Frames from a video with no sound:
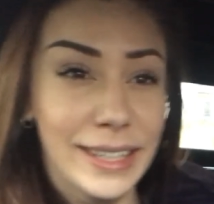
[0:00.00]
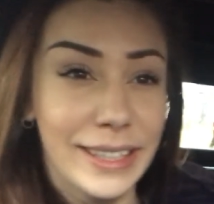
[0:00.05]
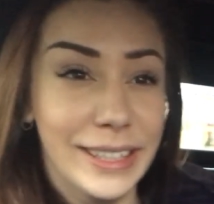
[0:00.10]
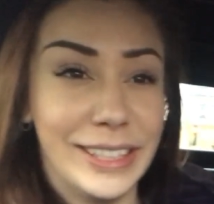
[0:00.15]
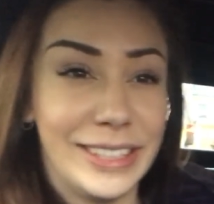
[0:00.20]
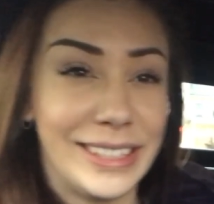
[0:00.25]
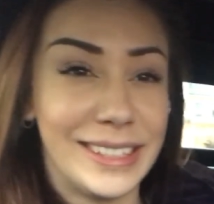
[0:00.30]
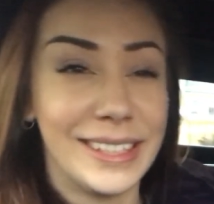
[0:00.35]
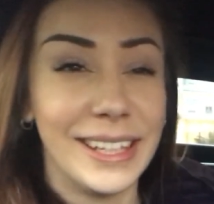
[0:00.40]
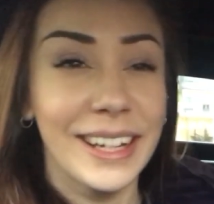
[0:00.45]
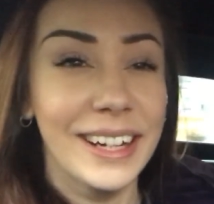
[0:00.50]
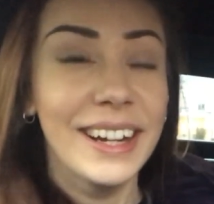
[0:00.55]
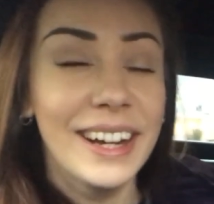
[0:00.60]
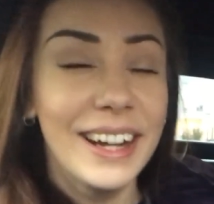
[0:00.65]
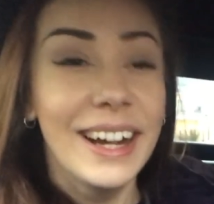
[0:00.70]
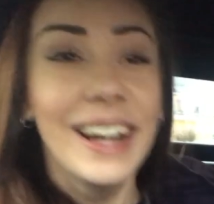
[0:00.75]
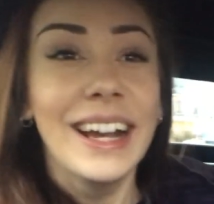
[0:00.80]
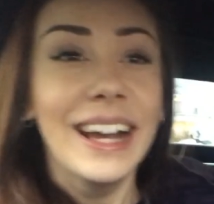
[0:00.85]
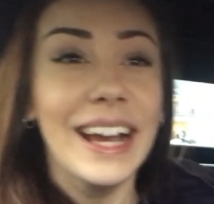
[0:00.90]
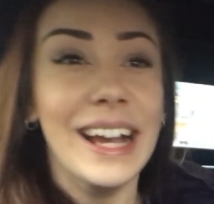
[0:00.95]

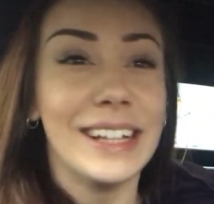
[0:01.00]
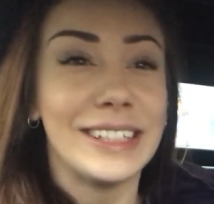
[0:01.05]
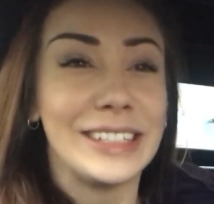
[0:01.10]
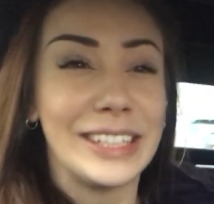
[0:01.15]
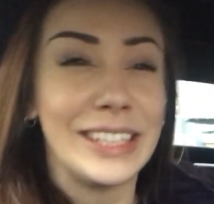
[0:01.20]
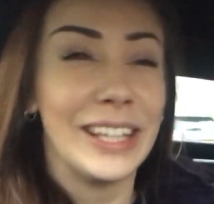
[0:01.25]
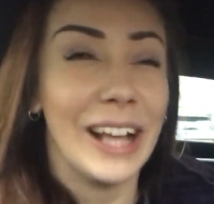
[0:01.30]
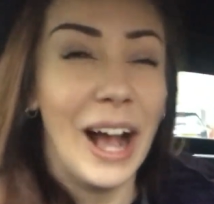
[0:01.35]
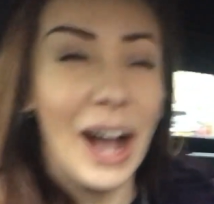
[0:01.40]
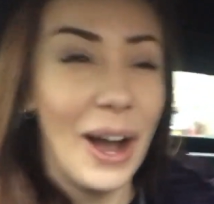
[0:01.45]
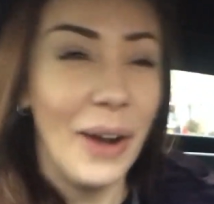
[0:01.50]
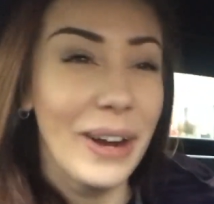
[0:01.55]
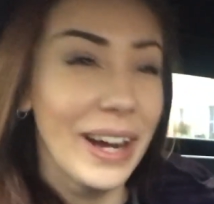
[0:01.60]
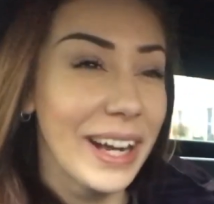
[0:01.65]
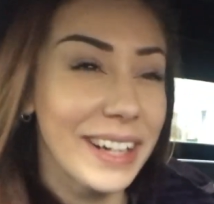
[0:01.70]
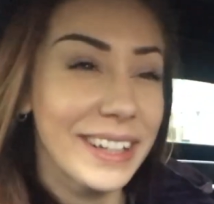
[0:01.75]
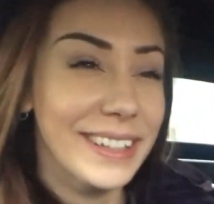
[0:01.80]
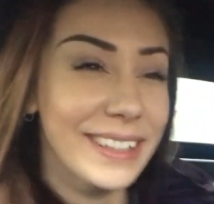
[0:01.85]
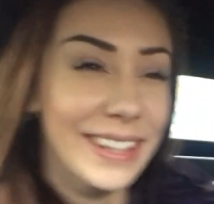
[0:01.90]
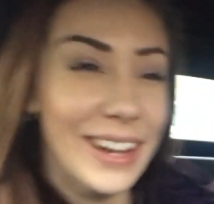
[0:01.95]
It's so
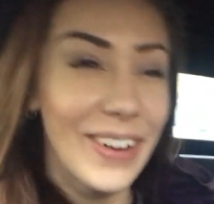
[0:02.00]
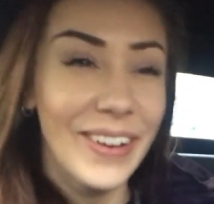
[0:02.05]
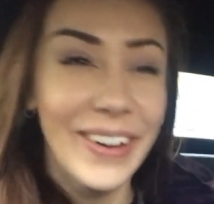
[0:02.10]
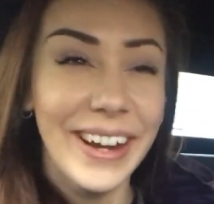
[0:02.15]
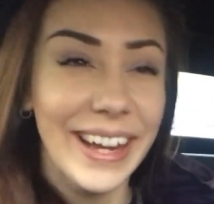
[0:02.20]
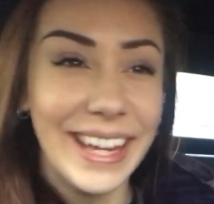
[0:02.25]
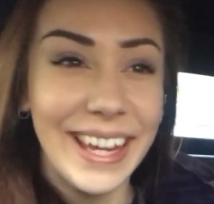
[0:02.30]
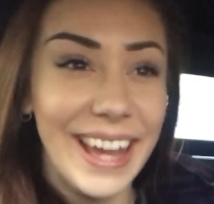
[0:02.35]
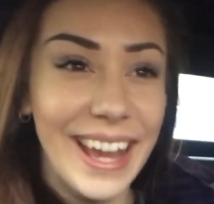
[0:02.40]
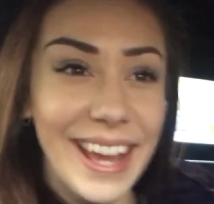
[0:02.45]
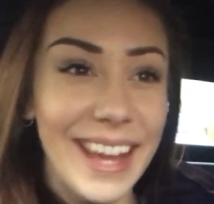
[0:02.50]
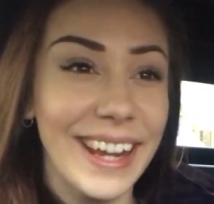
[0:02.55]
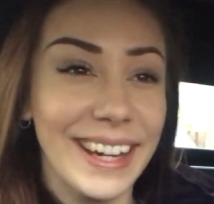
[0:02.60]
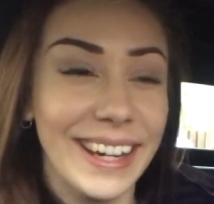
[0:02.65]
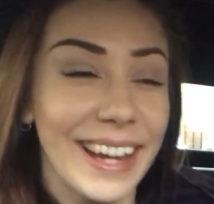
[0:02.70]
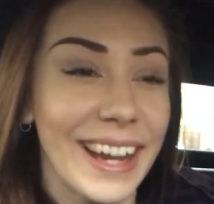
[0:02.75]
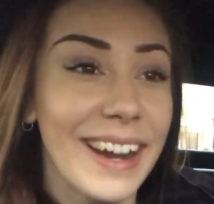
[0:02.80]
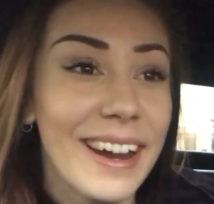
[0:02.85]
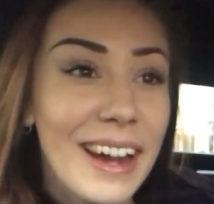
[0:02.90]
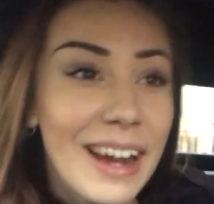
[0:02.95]

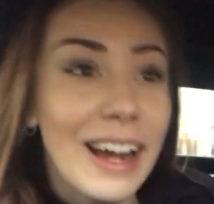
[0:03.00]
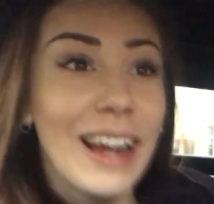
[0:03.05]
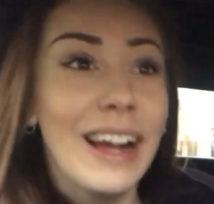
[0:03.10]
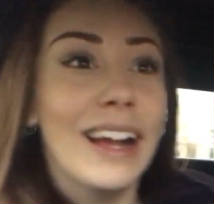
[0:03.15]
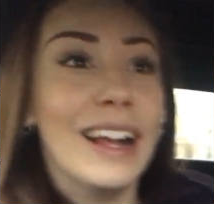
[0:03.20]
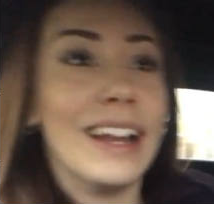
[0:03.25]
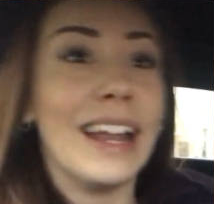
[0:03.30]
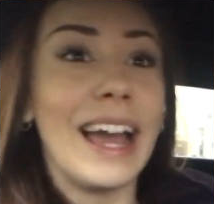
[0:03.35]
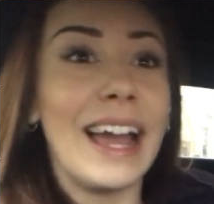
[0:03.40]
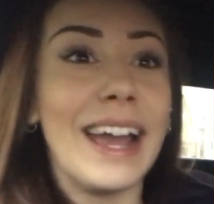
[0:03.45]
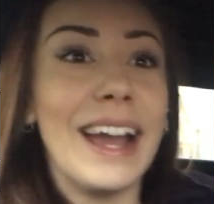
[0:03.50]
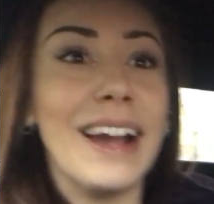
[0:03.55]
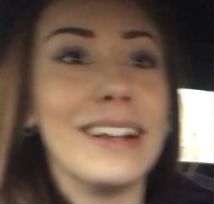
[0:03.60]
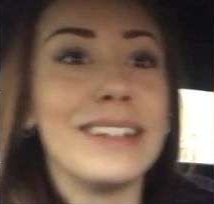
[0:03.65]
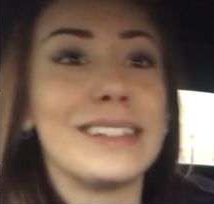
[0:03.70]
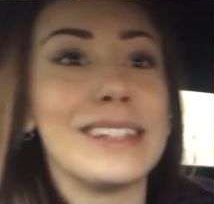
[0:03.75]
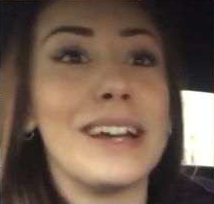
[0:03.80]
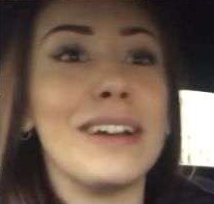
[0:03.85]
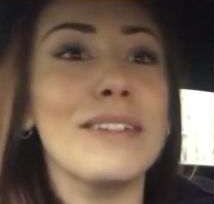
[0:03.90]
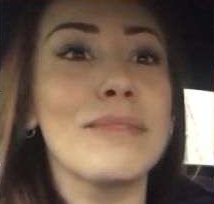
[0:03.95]
annoying.
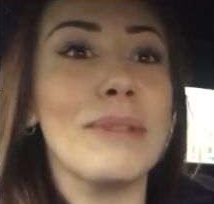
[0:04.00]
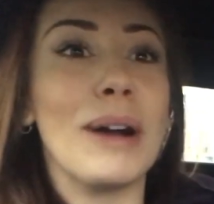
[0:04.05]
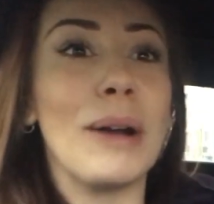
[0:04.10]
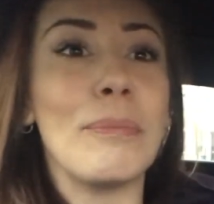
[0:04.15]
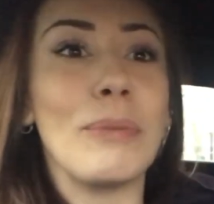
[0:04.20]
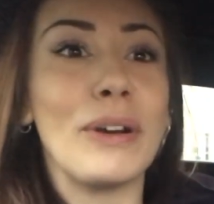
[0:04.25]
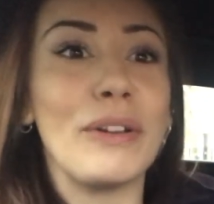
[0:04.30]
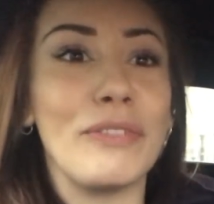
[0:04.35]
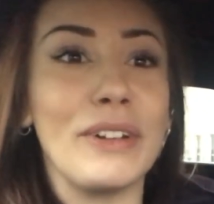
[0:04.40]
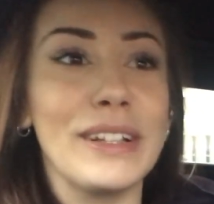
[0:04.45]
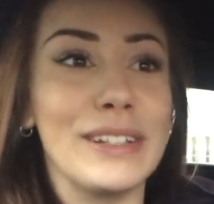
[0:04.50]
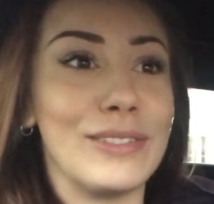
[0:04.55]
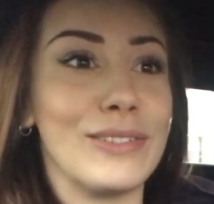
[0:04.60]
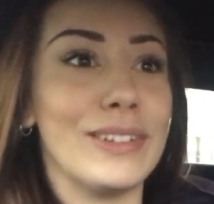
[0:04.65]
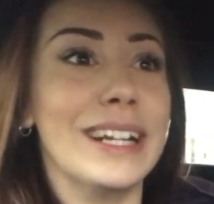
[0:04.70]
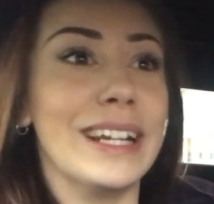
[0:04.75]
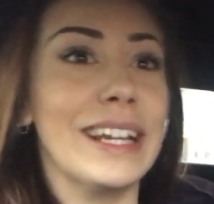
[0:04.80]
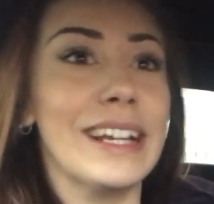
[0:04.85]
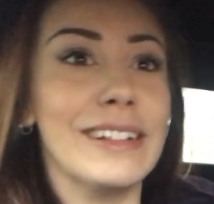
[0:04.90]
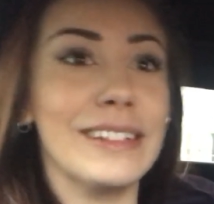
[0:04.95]
Like, so my boyfriend's
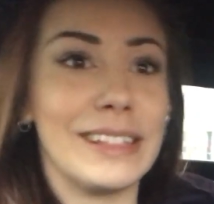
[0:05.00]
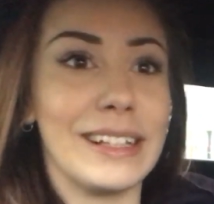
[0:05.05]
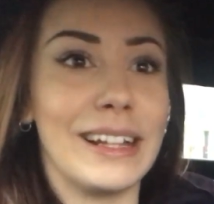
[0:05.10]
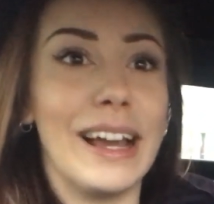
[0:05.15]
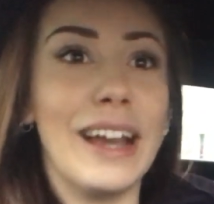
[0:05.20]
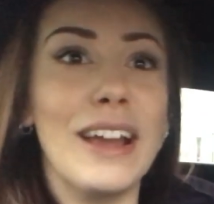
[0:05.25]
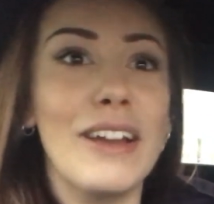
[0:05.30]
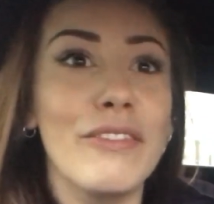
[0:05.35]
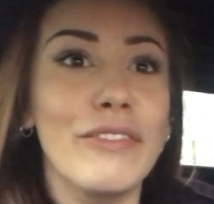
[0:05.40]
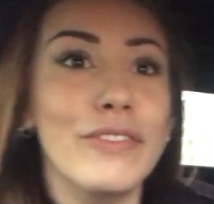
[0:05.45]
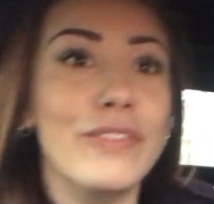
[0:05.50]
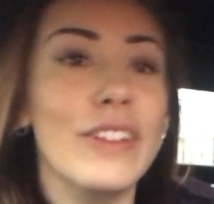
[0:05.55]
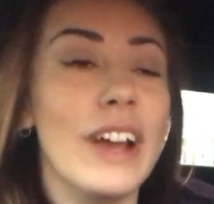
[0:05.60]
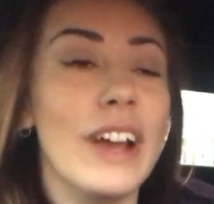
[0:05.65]
really into, like,